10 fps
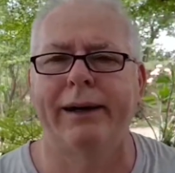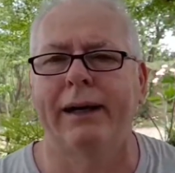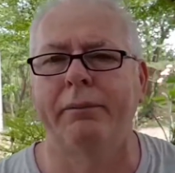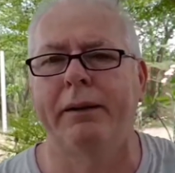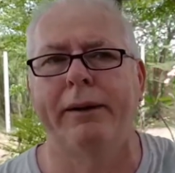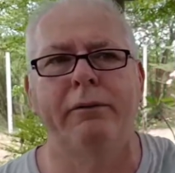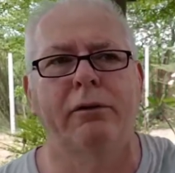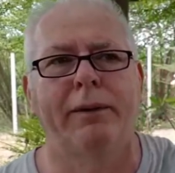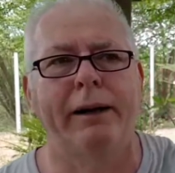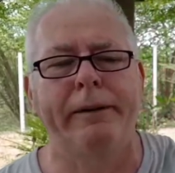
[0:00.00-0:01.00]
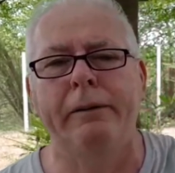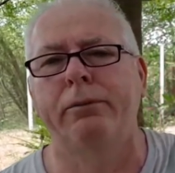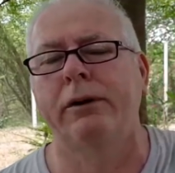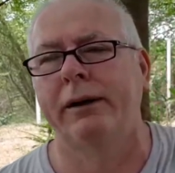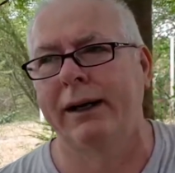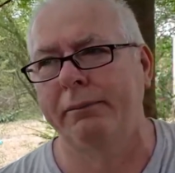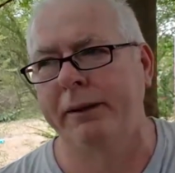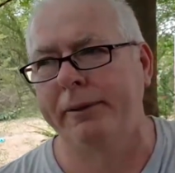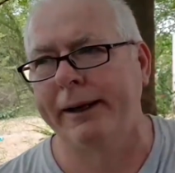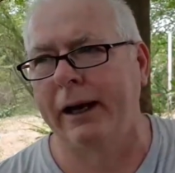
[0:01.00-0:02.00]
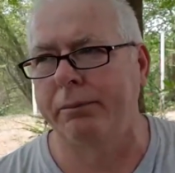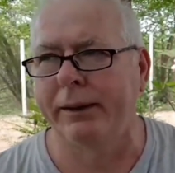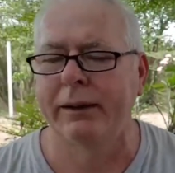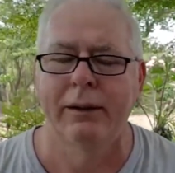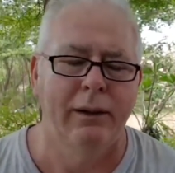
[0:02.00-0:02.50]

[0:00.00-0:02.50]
Let me be with my people and let me be happy.